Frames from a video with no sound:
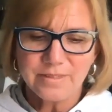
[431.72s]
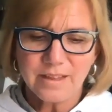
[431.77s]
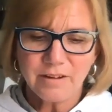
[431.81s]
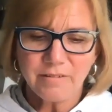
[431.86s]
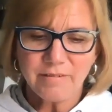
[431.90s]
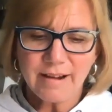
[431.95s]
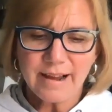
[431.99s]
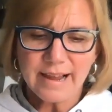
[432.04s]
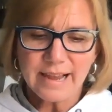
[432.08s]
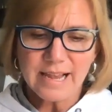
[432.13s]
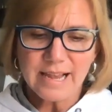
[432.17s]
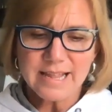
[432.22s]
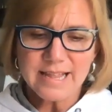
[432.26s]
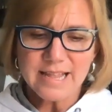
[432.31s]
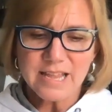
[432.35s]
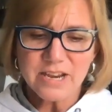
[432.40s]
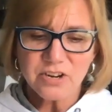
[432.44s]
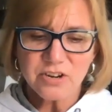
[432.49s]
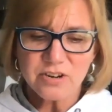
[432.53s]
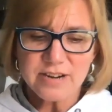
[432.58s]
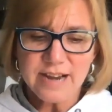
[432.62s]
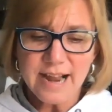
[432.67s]
All right, and then
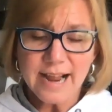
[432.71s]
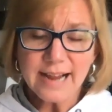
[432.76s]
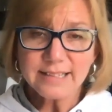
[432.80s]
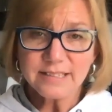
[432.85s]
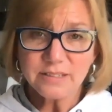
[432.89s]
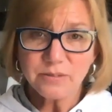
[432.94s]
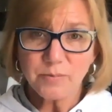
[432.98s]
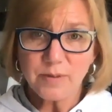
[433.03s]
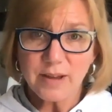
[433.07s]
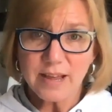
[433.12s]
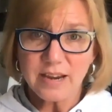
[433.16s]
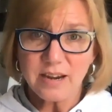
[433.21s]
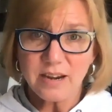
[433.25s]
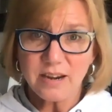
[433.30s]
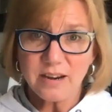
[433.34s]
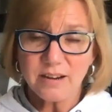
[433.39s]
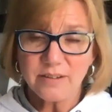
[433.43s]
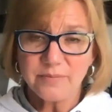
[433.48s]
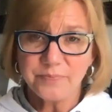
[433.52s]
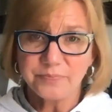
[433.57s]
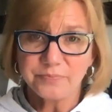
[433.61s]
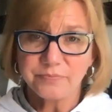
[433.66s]
your next one,
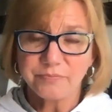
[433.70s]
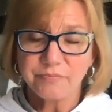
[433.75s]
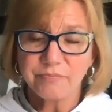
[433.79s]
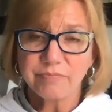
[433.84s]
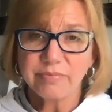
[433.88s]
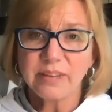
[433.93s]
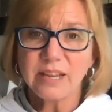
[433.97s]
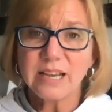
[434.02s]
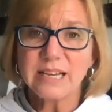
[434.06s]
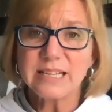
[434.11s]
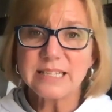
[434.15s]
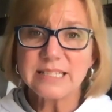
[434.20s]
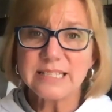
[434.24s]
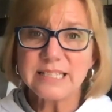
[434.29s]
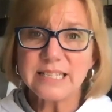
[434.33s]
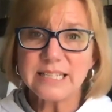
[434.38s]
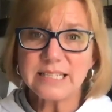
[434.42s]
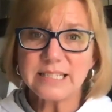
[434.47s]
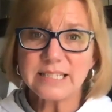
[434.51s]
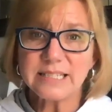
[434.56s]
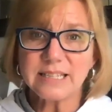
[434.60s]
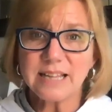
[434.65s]

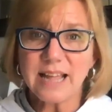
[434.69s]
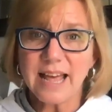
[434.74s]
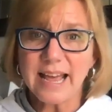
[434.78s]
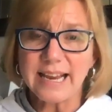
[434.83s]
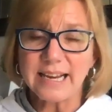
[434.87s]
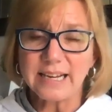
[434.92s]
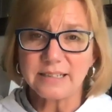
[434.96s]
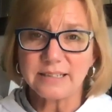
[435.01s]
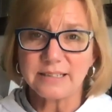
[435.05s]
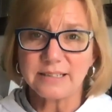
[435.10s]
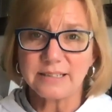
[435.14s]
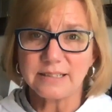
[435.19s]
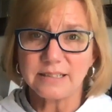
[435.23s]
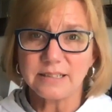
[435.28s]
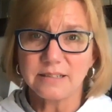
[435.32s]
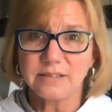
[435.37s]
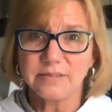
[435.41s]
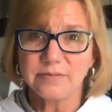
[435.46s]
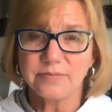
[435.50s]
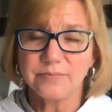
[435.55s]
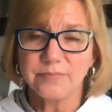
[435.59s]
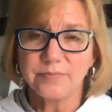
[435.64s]
dislikes.
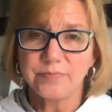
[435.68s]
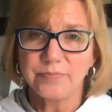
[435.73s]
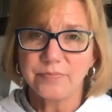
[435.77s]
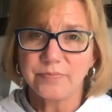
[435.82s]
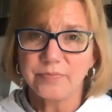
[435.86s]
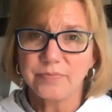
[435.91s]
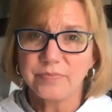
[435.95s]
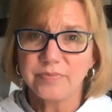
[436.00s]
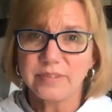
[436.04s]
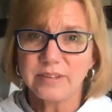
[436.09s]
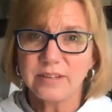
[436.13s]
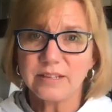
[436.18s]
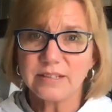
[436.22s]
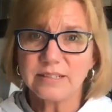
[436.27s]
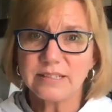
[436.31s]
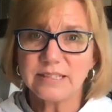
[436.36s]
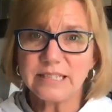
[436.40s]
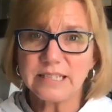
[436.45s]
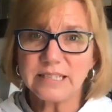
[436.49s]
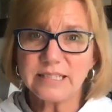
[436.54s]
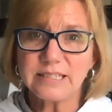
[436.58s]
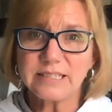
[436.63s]

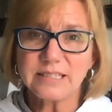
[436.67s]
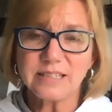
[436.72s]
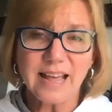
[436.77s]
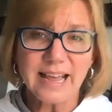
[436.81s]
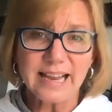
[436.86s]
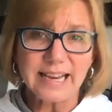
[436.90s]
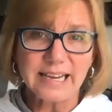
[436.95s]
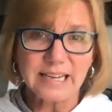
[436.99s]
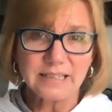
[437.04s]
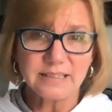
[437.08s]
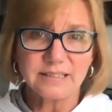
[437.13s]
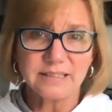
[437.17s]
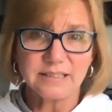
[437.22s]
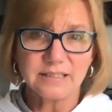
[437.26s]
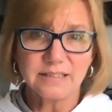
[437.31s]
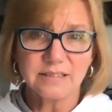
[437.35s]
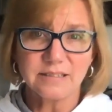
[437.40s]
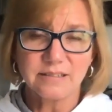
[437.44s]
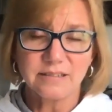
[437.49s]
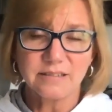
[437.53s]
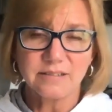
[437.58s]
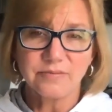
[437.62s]
Dislikes.
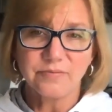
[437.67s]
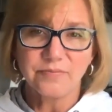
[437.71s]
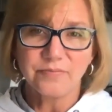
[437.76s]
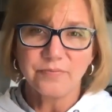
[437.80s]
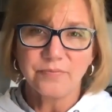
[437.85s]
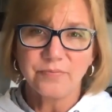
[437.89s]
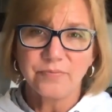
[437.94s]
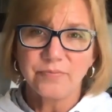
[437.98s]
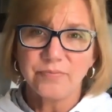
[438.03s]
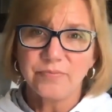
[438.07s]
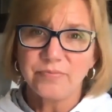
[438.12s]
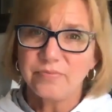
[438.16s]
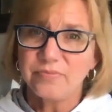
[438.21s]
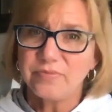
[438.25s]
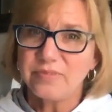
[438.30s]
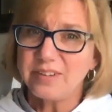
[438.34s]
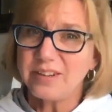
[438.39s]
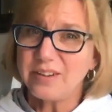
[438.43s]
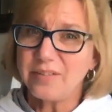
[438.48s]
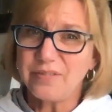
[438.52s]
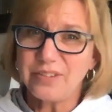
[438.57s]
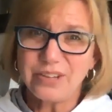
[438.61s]

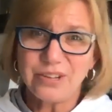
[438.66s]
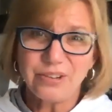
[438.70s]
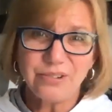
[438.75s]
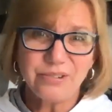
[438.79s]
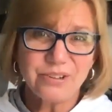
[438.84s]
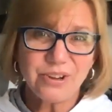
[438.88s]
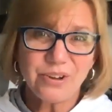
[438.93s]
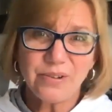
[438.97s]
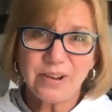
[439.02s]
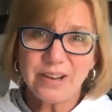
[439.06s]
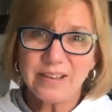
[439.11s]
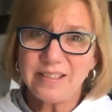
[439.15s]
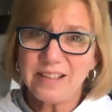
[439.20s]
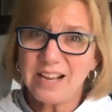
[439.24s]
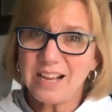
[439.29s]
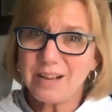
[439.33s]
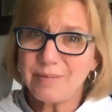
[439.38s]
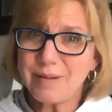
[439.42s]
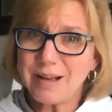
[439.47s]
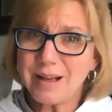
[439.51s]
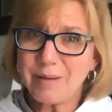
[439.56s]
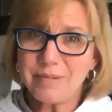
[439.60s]
If you know anything
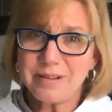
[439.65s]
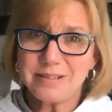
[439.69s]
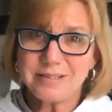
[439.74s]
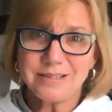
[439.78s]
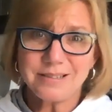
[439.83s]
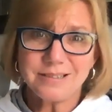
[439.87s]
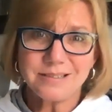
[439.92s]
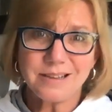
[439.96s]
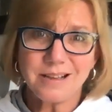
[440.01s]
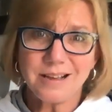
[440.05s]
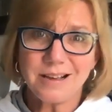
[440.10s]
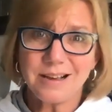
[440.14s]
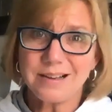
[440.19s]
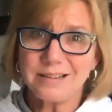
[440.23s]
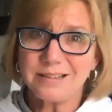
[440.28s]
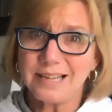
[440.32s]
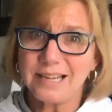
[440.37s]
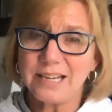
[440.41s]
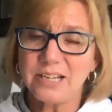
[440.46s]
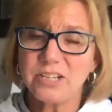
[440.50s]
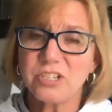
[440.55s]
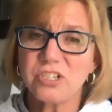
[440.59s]
about Mrs.
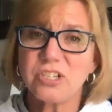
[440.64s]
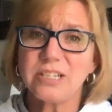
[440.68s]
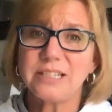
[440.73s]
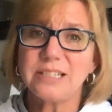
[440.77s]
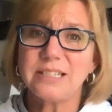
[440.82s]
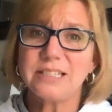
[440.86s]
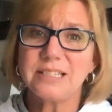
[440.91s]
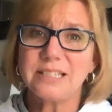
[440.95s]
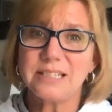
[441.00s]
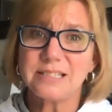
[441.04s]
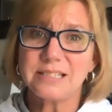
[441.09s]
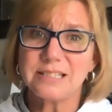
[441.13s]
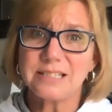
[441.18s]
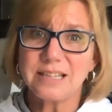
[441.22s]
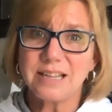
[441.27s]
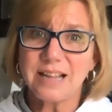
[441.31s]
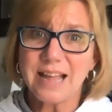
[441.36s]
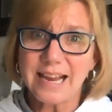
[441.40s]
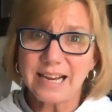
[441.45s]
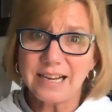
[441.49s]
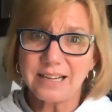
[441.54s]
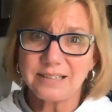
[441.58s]
Conley, she
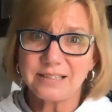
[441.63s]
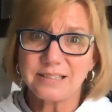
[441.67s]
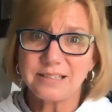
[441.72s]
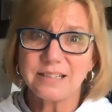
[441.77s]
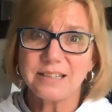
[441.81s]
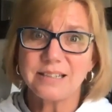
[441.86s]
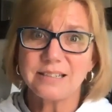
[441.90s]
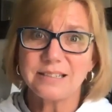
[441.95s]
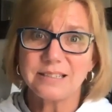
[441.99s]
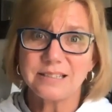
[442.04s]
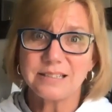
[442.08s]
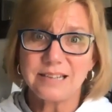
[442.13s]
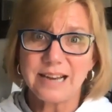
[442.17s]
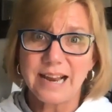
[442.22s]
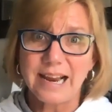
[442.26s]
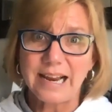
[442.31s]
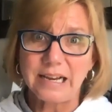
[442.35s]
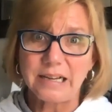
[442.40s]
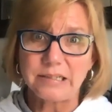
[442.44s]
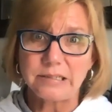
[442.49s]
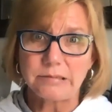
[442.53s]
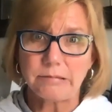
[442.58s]
dislikes
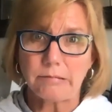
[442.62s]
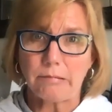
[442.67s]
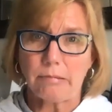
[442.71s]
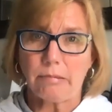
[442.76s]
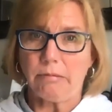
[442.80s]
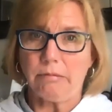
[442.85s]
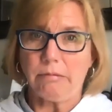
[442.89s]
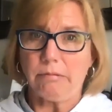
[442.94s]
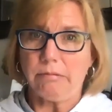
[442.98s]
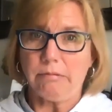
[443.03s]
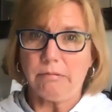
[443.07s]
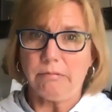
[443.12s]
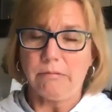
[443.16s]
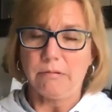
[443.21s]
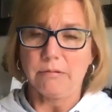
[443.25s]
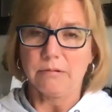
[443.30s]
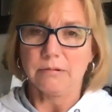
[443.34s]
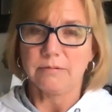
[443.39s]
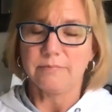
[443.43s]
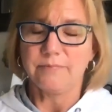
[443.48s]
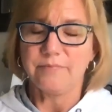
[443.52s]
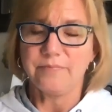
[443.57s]
snakes.
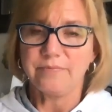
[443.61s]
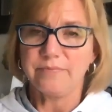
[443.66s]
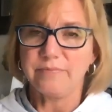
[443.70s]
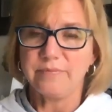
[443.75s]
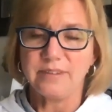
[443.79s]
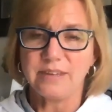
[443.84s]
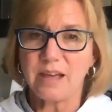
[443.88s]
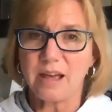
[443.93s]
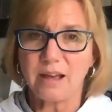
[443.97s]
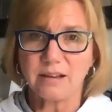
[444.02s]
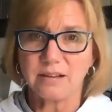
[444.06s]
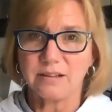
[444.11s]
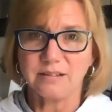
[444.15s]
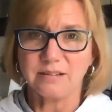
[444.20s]
Yuck.